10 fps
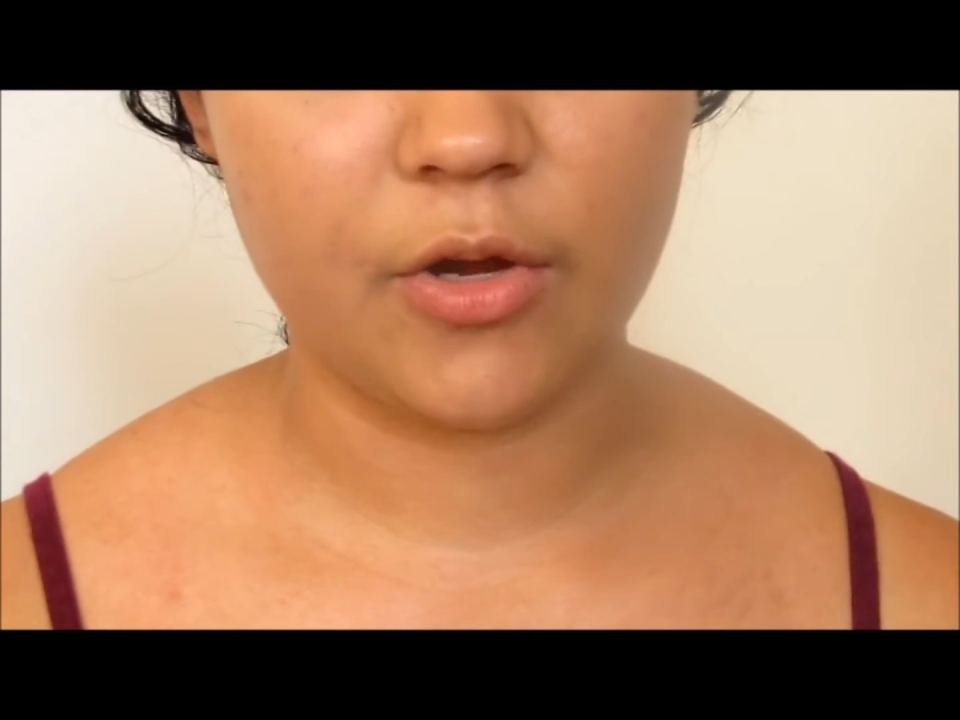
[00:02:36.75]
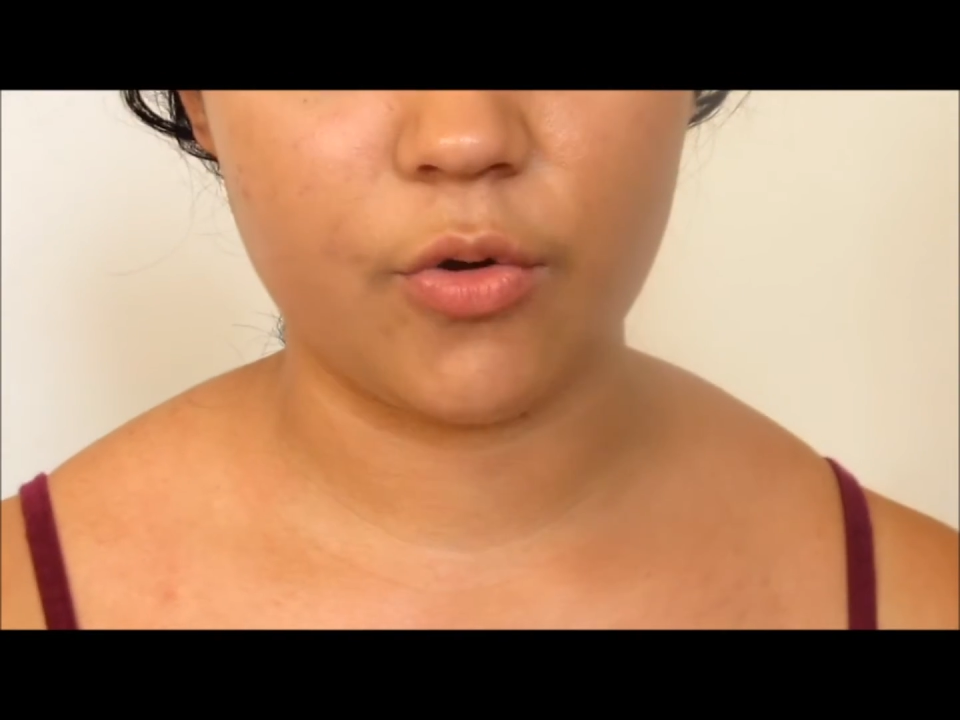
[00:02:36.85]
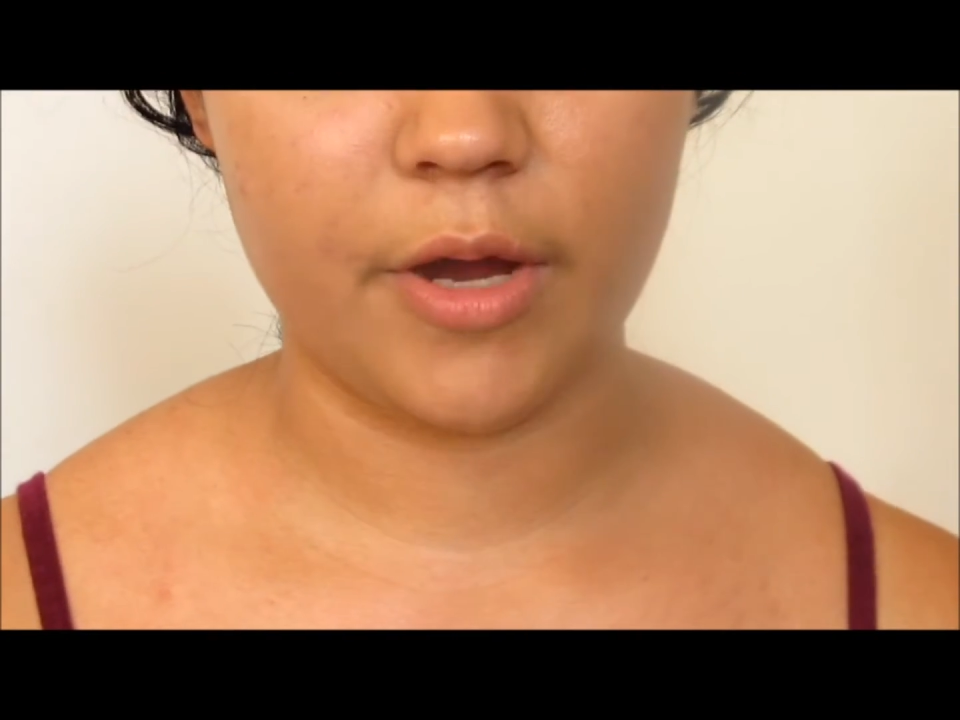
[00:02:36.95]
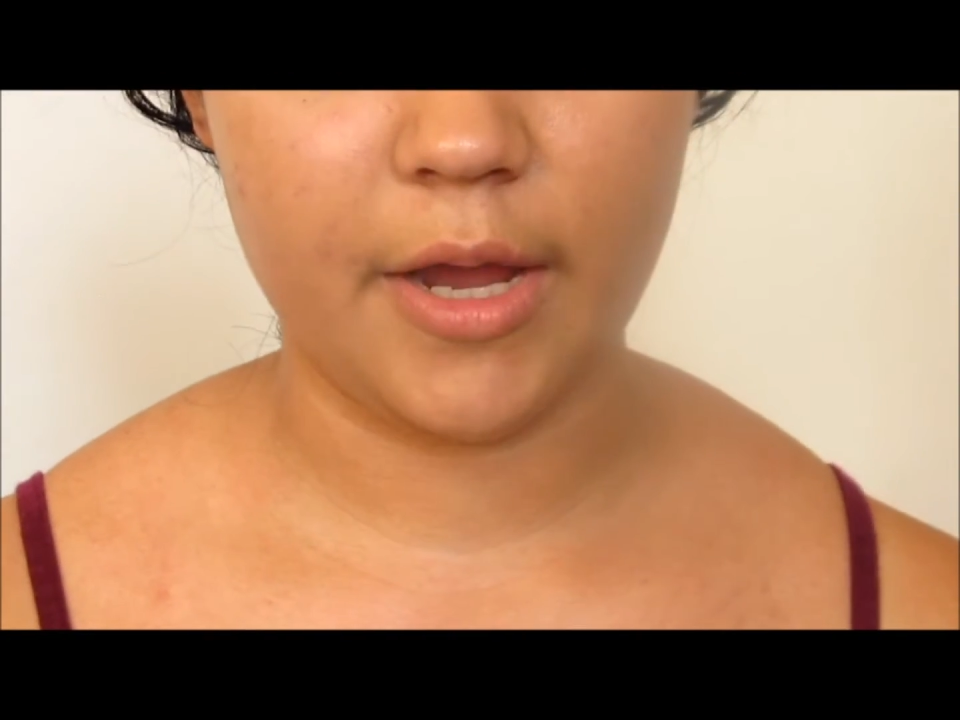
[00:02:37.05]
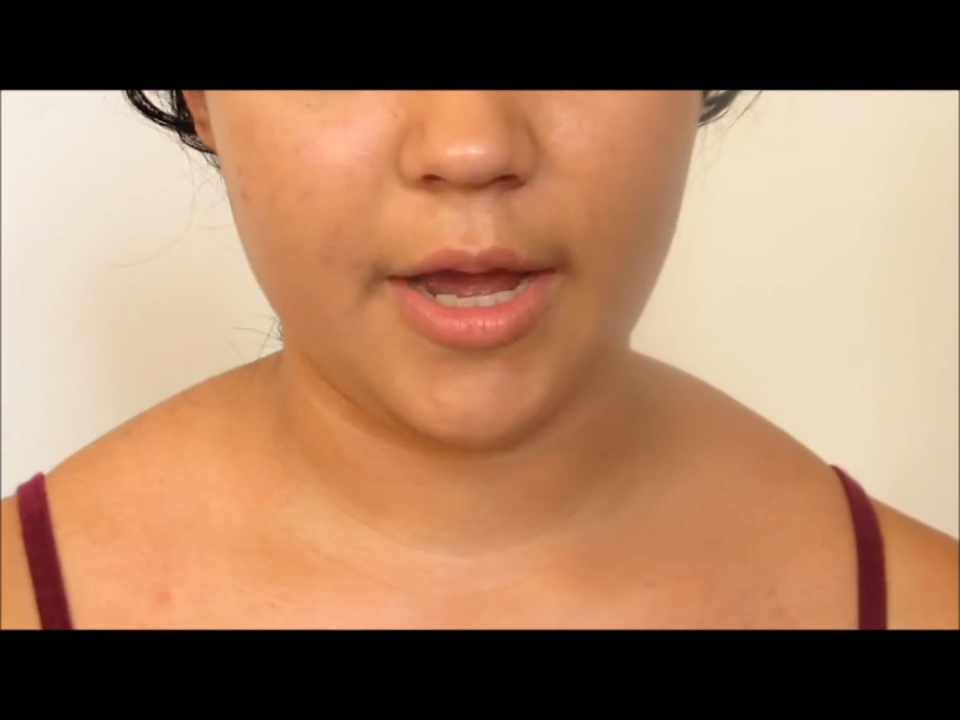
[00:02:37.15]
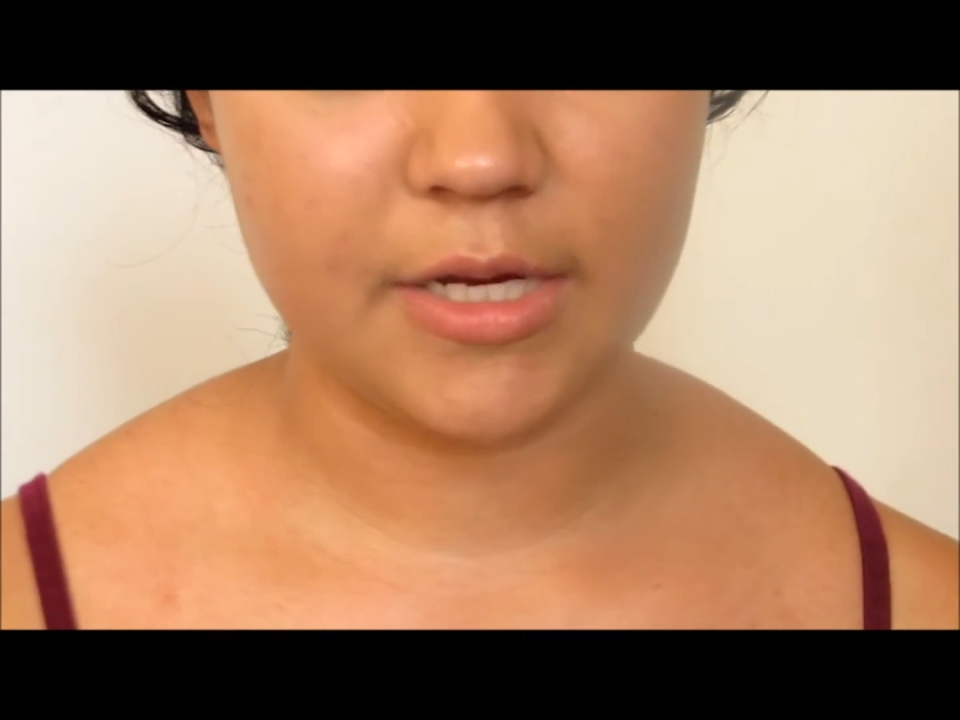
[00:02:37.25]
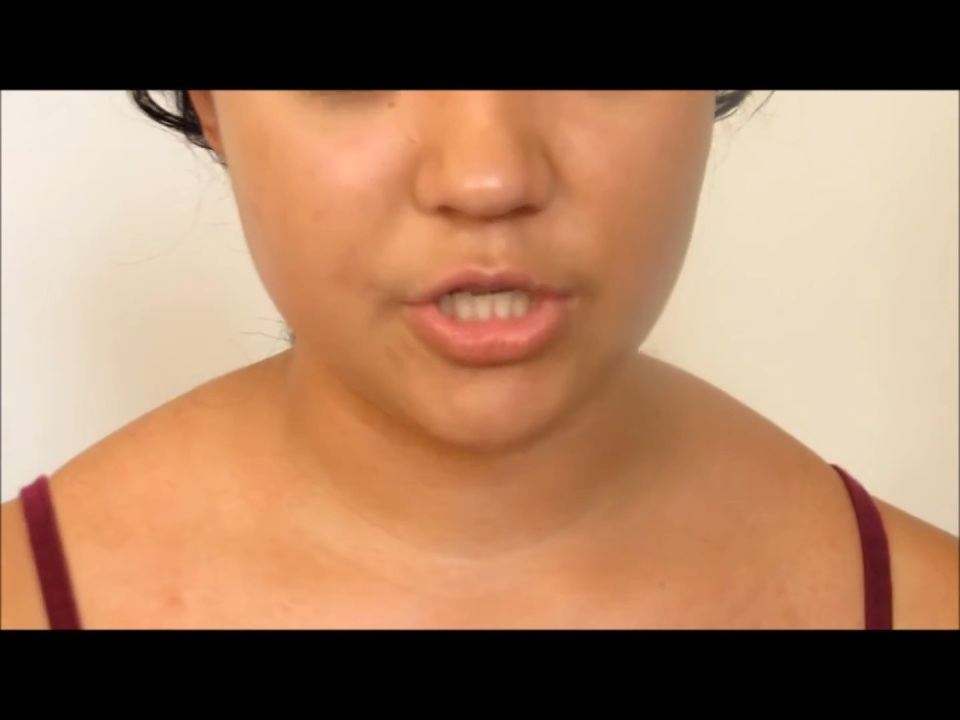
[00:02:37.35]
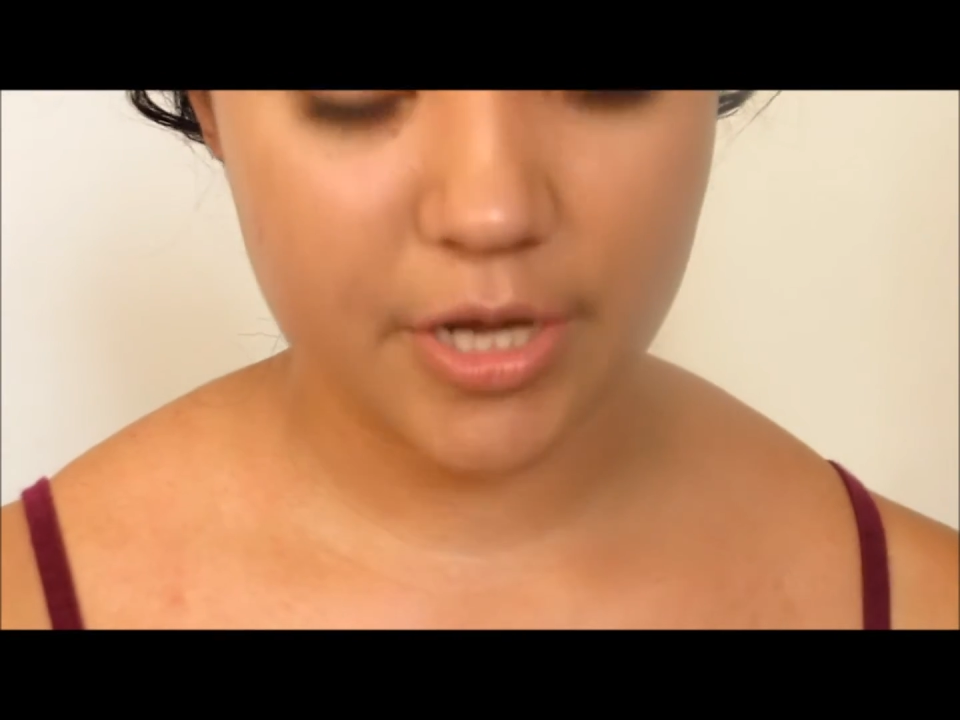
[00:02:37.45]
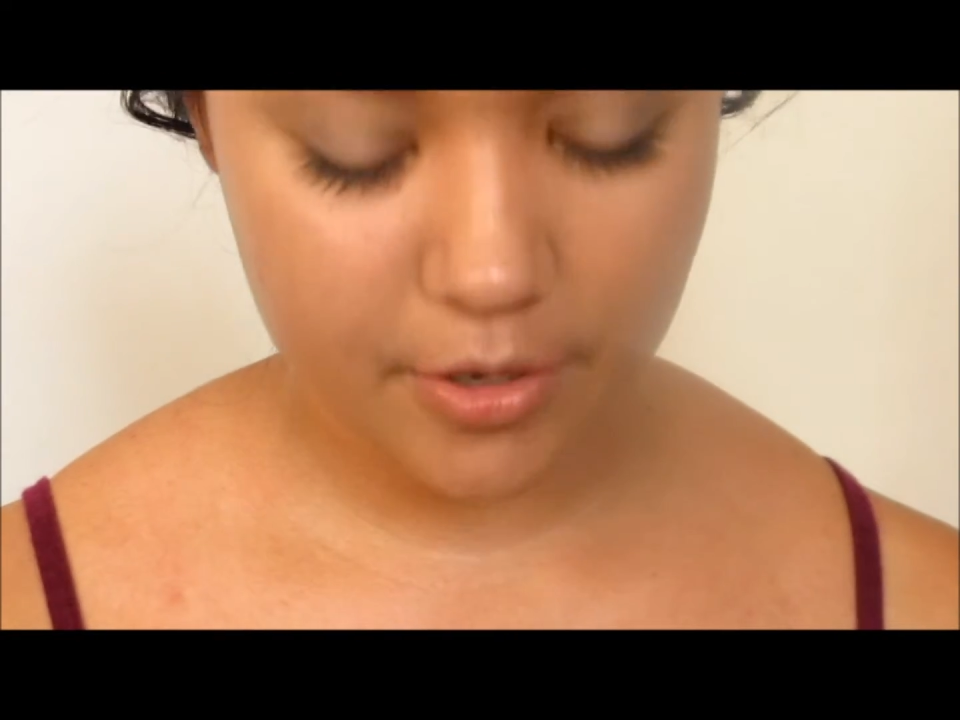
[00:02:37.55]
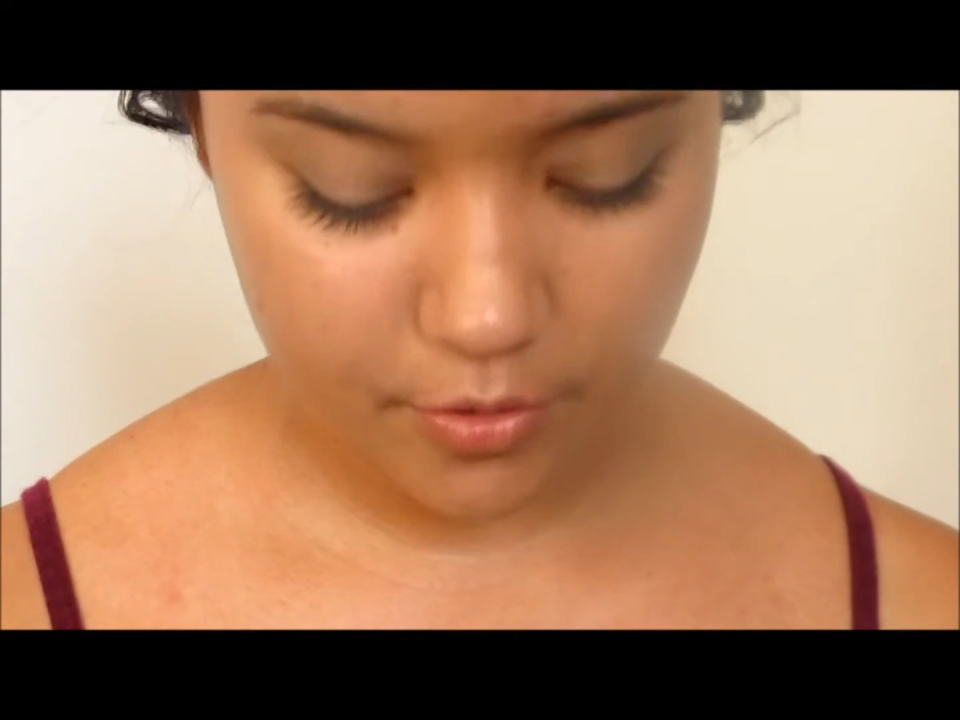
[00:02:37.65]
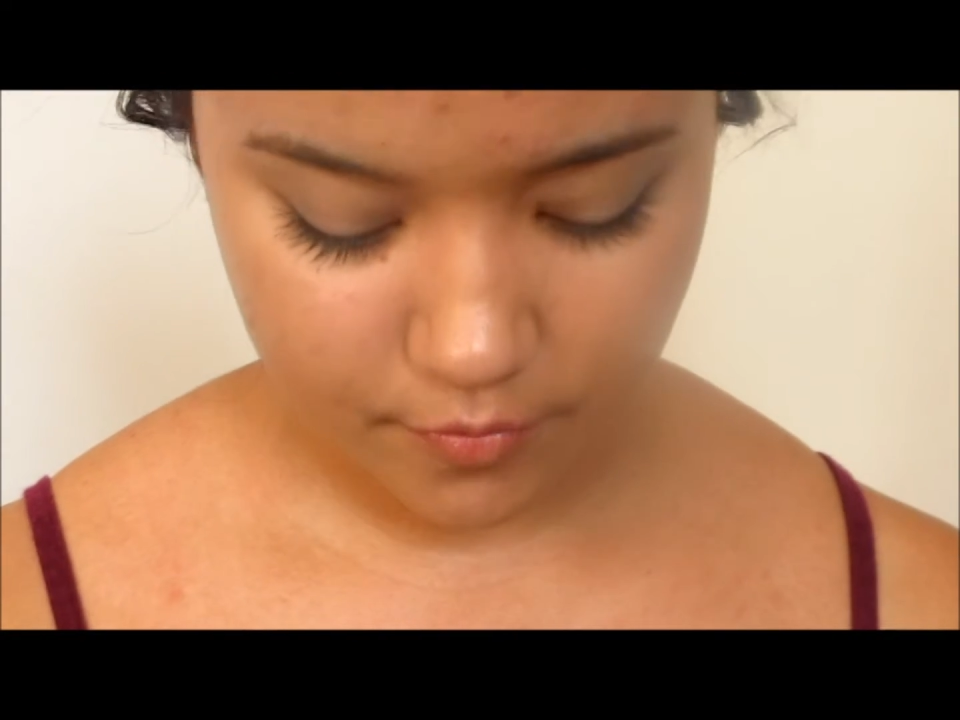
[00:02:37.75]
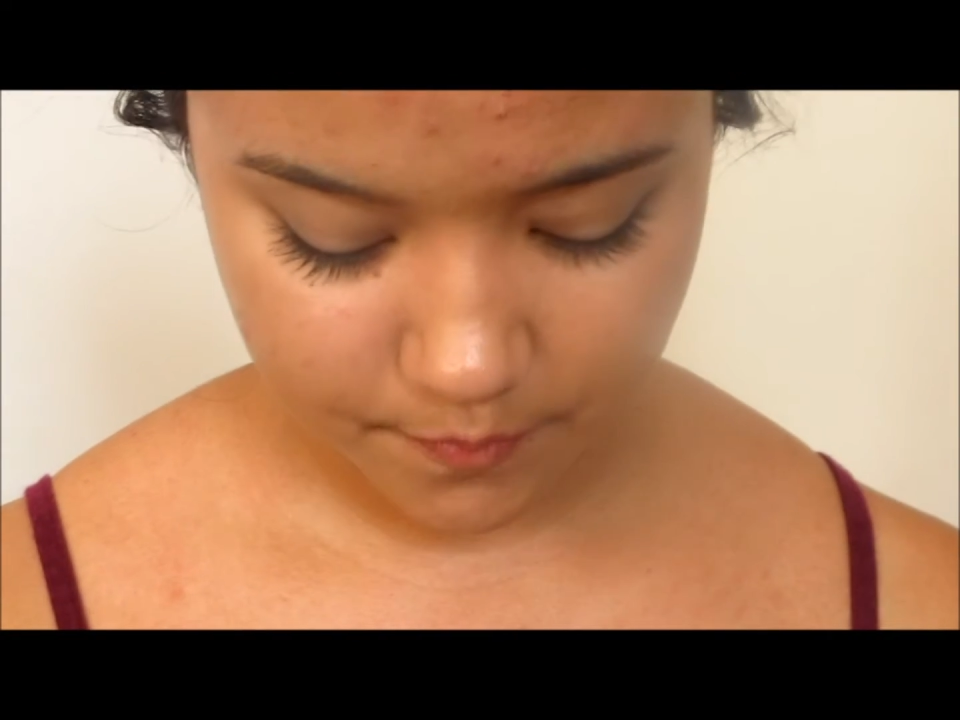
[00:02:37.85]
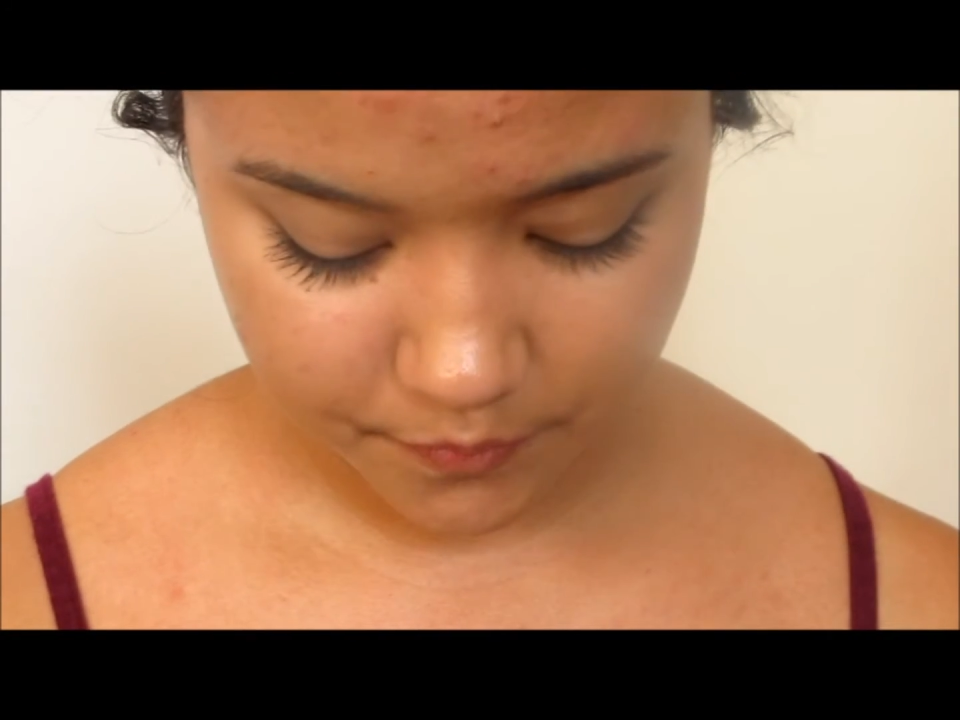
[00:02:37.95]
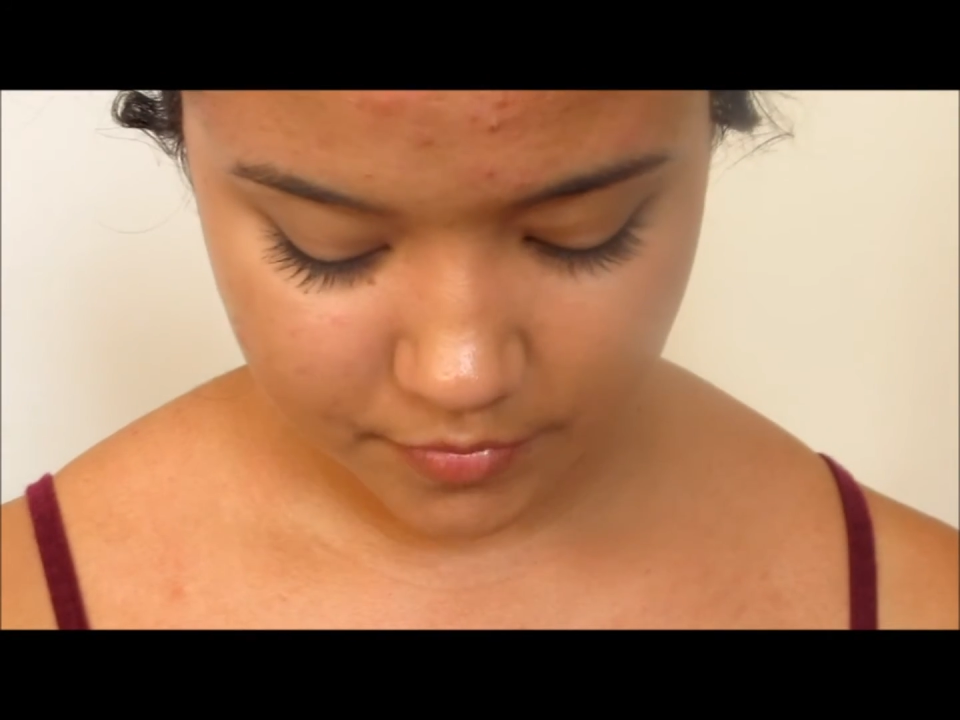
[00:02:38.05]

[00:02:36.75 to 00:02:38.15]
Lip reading: gray eyeshadow